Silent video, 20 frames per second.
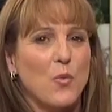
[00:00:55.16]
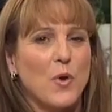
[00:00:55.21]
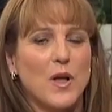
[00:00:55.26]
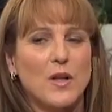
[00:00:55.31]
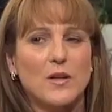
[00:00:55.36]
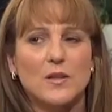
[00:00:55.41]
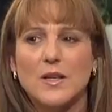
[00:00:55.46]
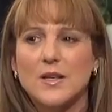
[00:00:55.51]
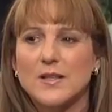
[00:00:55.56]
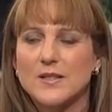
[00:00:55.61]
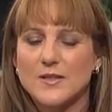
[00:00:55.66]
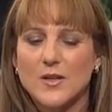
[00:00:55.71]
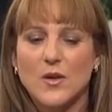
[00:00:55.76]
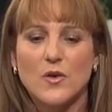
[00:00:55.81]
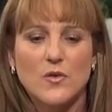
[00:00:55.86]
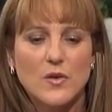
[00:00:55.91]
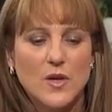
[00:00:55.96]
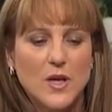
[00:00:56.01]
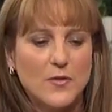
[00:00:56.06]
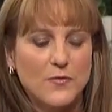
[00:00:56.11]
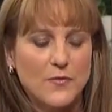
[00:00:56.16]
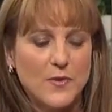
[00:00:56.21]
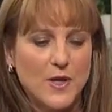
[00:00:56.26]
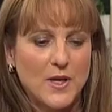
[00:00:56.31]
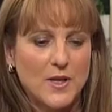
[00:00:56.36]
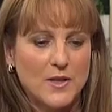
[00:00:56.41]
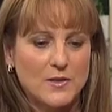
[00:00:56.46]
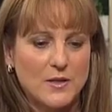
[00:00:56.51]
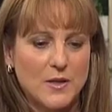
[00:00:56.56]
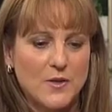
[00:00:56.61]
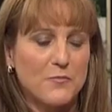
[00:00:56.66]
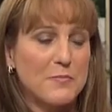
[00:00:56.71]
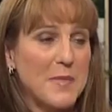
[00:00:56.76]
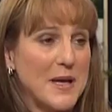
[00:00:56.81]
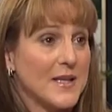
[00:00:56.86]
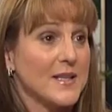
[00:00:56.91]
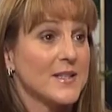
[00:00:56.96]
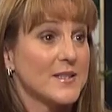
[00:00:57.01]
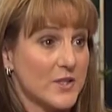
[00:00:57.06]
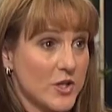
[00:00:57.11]
well so if, uh, if
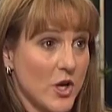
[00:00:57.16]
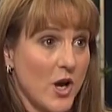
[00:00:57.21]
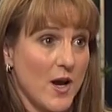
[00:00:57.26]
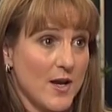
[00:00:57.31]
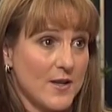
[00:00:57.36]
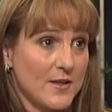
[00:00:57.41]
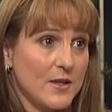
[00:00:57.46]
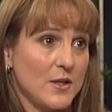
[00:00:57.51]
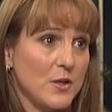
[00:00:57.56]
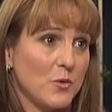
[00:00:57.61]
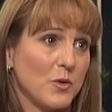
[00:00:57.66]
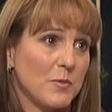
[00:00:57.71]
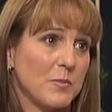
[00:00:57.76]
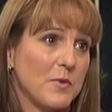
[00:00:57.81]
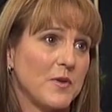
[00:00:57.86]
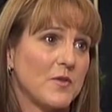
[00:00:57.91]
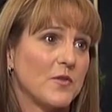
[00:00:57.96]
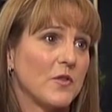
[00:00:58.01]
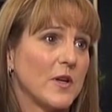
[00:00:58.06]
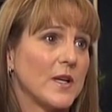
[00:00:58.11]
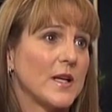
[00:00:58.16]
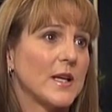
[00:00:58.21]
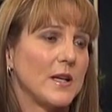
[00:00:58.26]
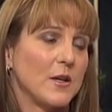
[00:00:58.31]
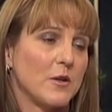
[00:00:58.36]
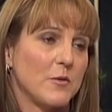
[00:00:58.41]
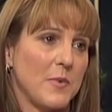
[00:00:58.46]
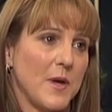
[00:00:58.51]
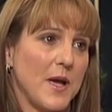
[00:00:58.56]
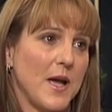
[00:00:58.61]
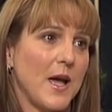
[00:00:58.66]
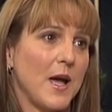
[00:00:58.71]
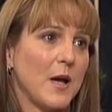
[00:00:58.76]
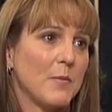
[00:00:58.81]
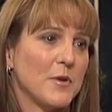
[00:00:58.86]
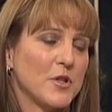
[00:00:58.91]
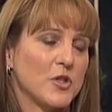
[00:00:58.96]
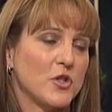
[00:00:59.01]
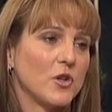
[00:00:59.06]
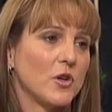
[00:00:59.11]
money's tight, then you want to be very clear about
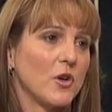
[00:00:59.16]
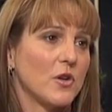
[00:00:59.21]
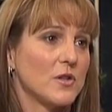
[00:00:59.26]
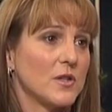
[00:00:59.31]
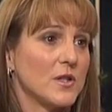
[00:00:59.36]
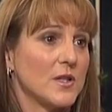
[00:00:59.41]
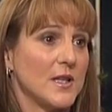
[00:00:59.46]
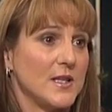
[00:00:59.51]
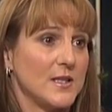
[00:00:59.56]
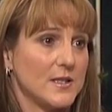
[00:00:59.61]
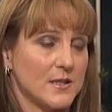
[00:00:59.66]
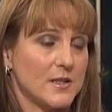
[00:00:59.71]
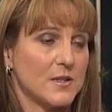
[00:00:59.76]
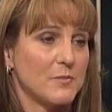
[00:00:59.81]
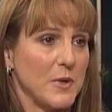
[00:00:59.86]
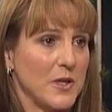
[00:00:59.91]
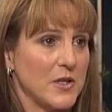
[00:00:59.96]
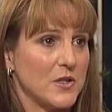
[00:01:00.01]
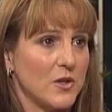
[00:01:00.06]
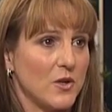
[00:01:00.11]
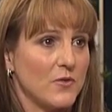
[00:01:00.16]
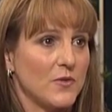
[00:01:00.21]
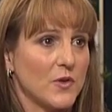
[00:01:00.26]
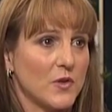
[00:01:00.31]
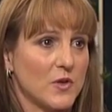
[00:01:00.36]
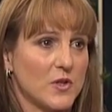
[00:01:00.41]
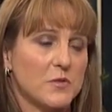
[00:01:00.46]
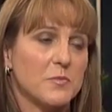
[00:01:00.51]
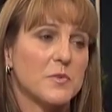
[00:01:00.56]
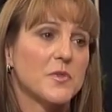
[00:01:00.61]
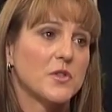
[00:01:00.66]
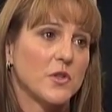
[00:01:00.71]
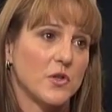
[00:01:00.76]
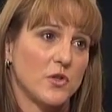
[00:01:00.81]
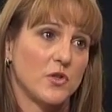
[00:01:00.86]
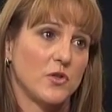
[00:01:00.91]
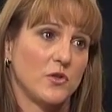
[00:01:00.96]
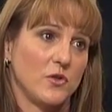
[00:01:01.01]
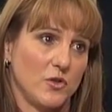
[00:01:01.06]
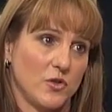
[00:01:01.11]
how much you're going to need to spend over Christmas. So
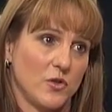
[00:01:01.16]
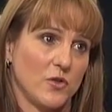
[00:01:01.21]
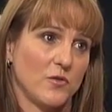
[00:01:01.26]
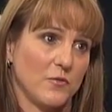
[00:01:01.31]
you